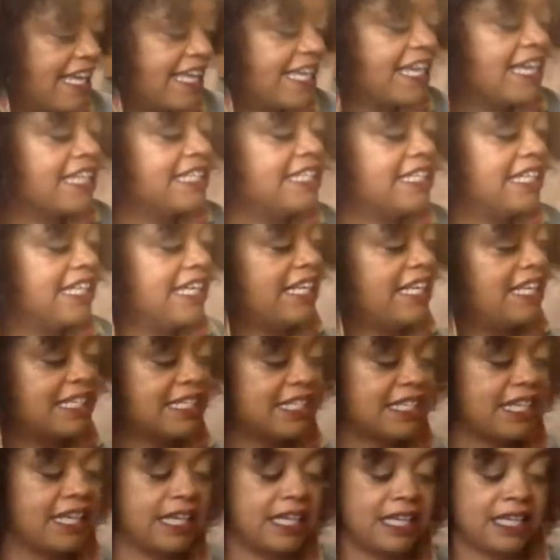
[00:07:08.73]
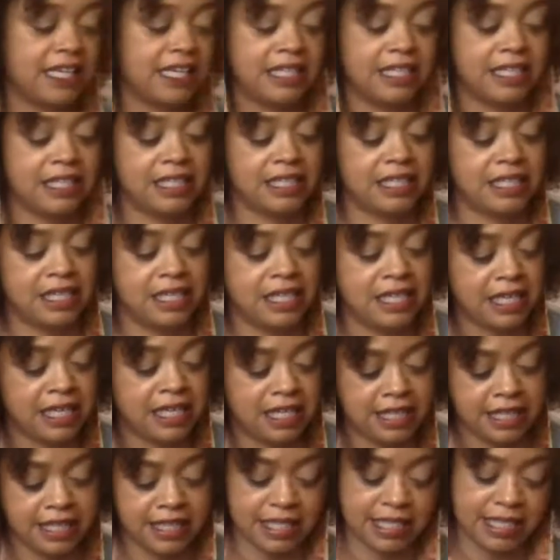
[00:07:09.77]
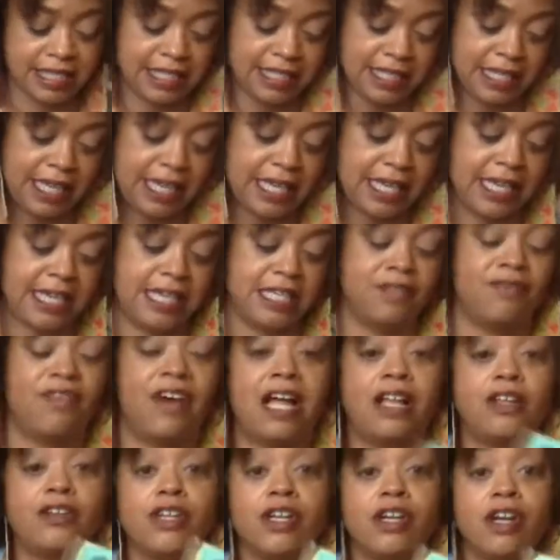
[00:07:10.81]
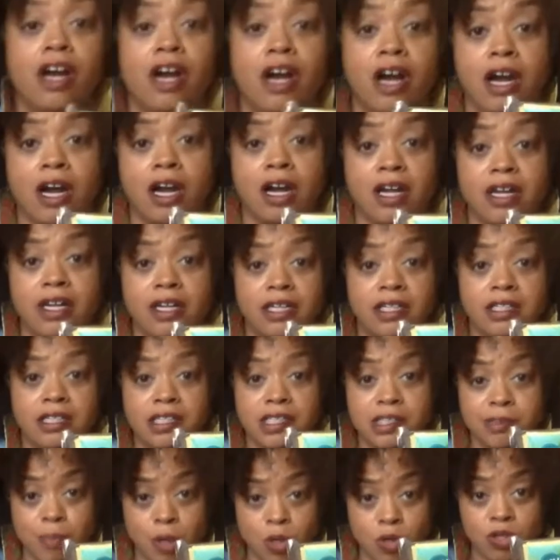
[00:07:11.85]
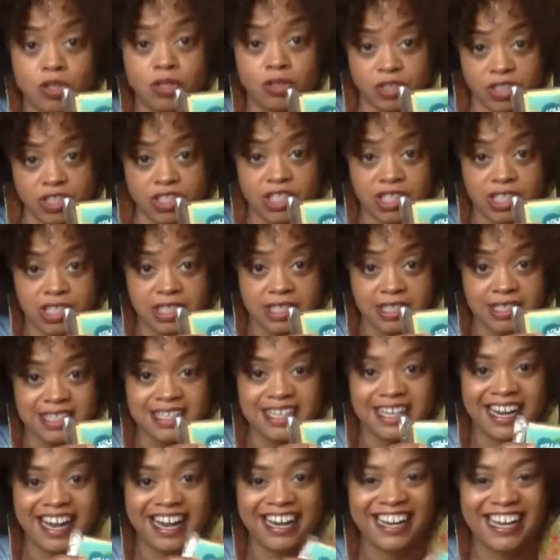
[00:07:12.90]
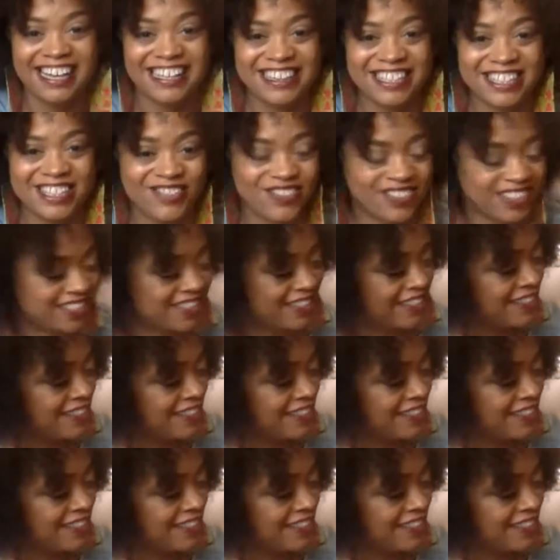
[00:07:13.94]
Is that one of your favorites? This is Follow Your Heart smoked Gouda cheese, and I like this one.